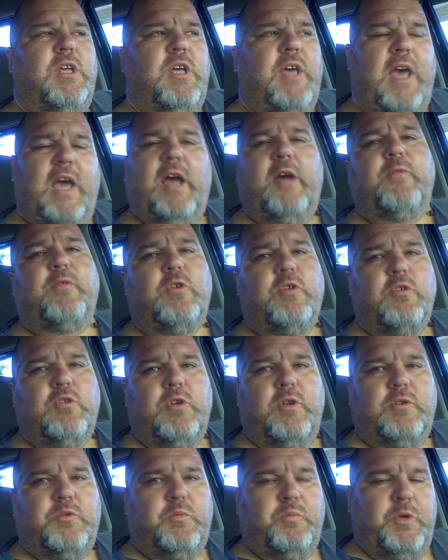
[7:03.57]
after
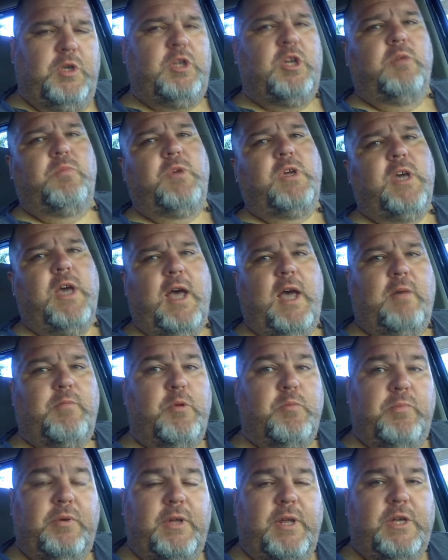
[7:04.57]
it's become
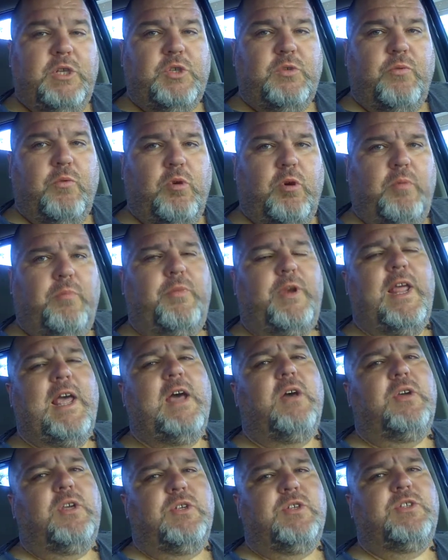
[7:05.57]
commonplace for him,
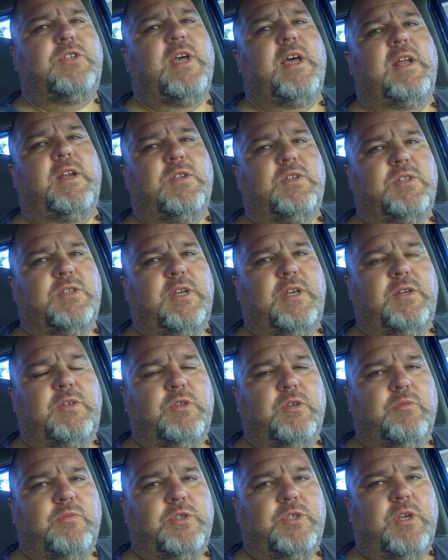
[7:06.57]
now he's got to say to
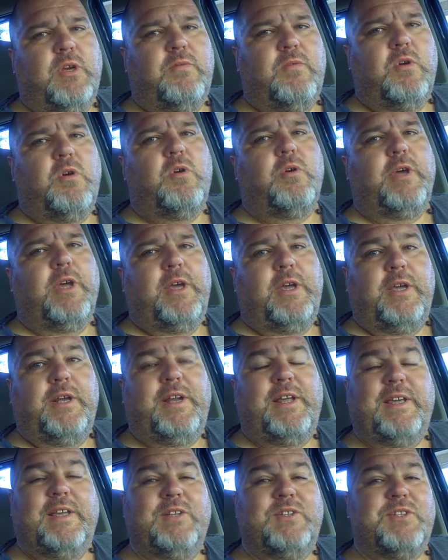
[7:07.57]
himself, okay, can
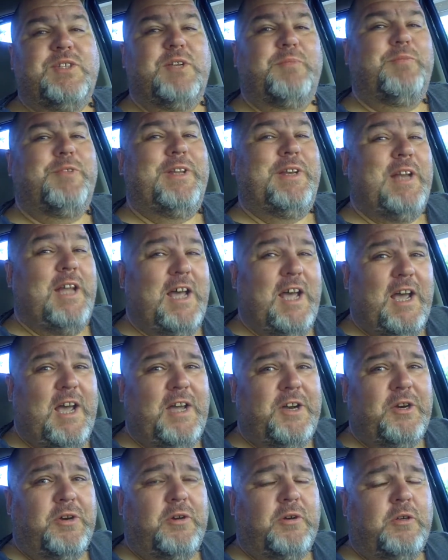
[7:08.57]
I get something
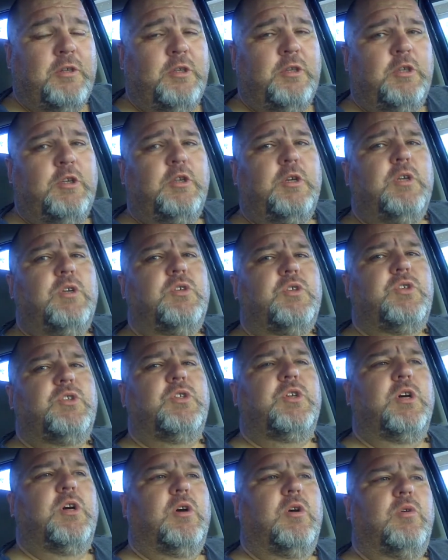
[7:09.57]
hotter?
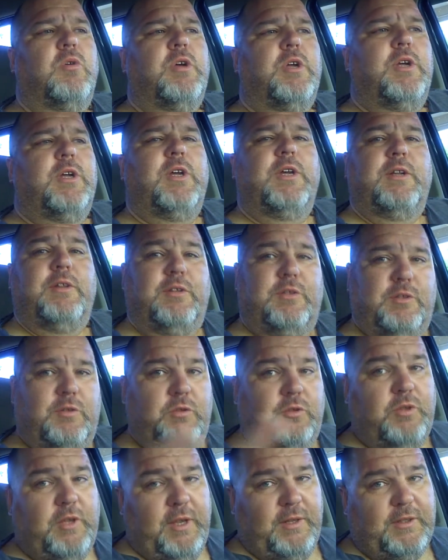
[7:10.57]
So
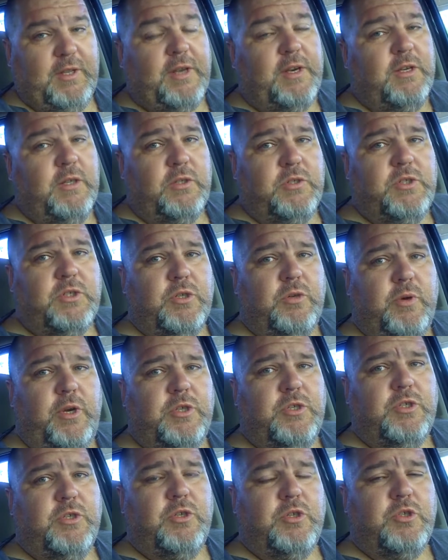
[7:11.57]
take that in
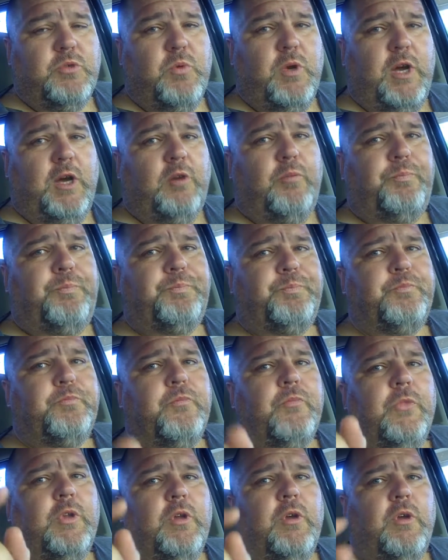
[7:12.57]
consideration as well.
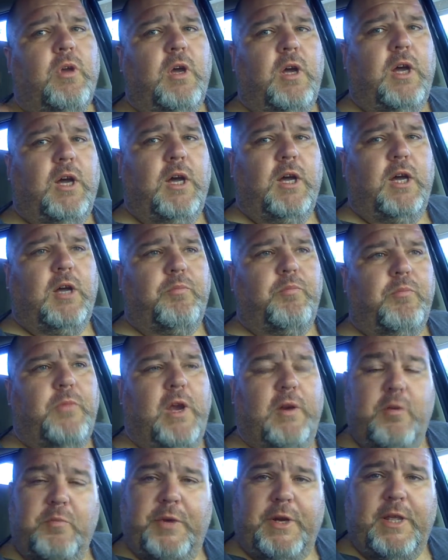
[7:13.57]

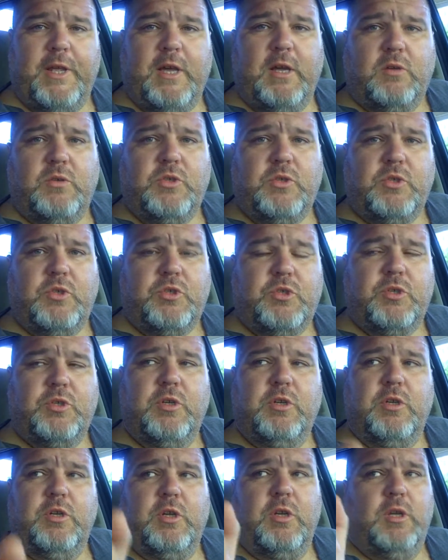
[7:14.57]
Everybody else,
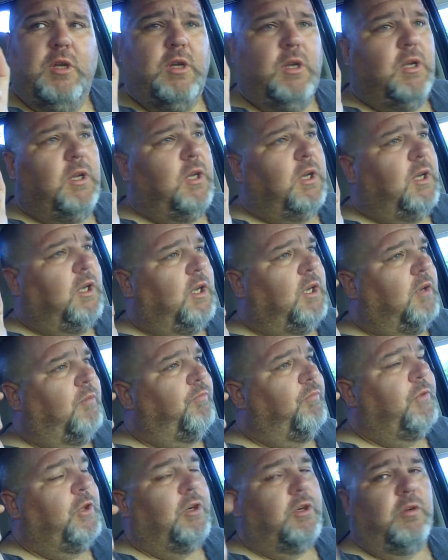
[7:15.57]

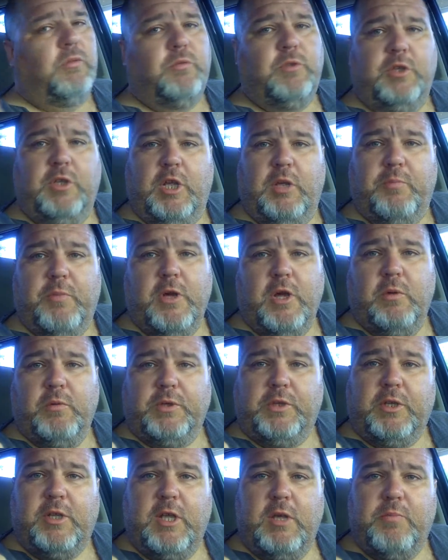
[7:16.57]
keep on with
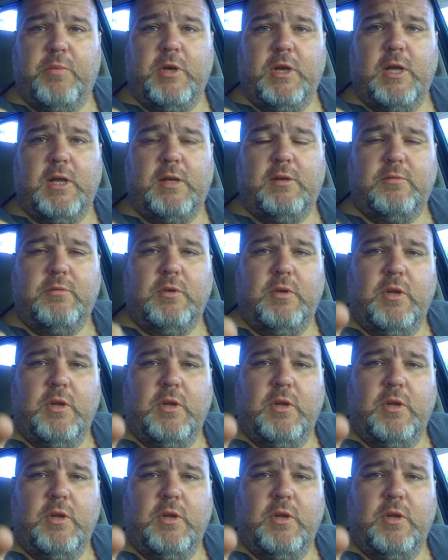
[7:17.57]
the keeping on.